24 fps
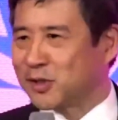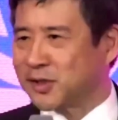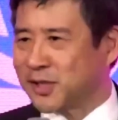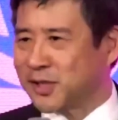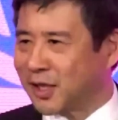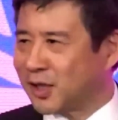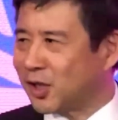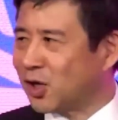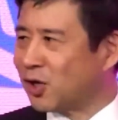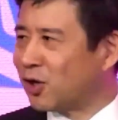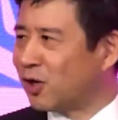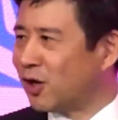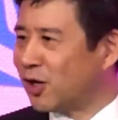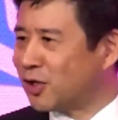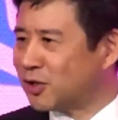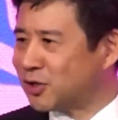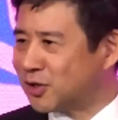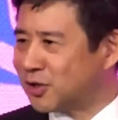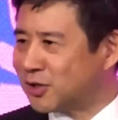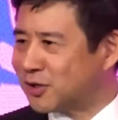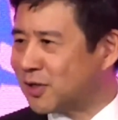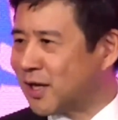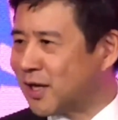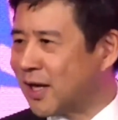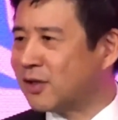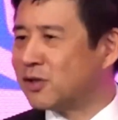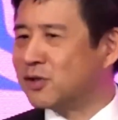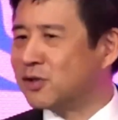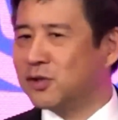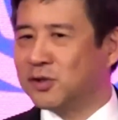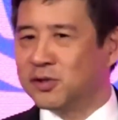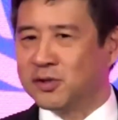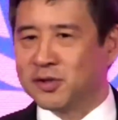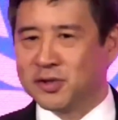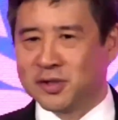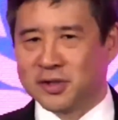taking a cautious
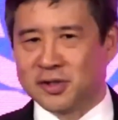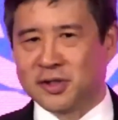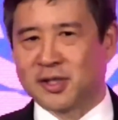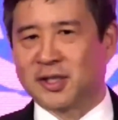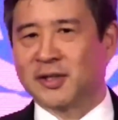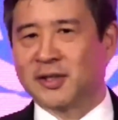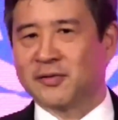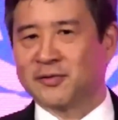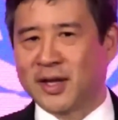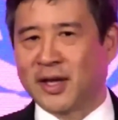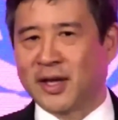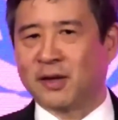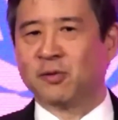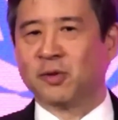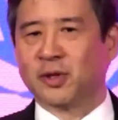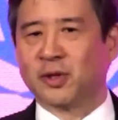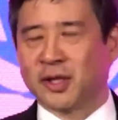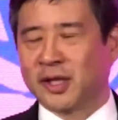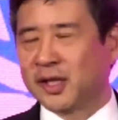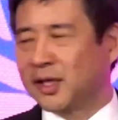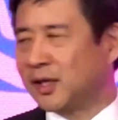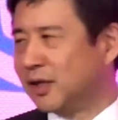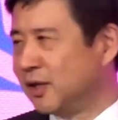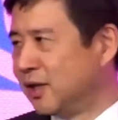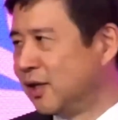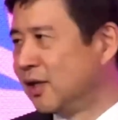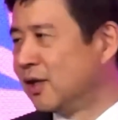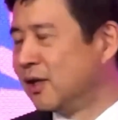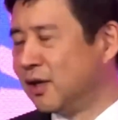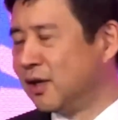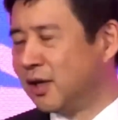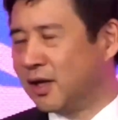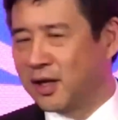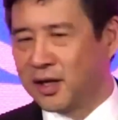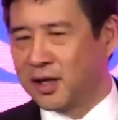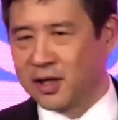attitude to see if that really
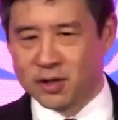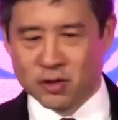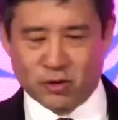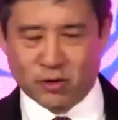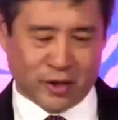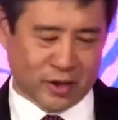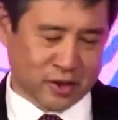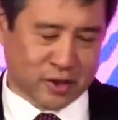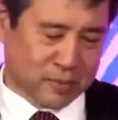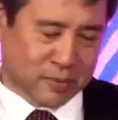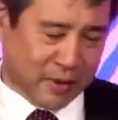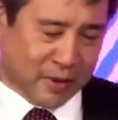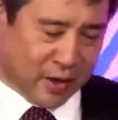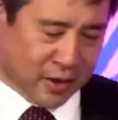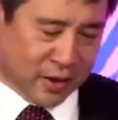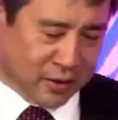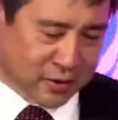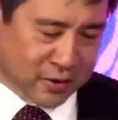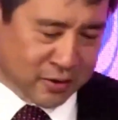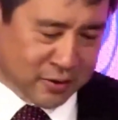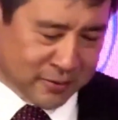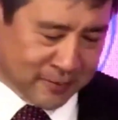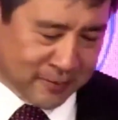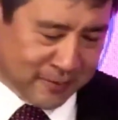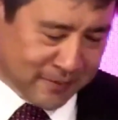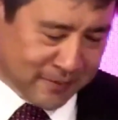transpires.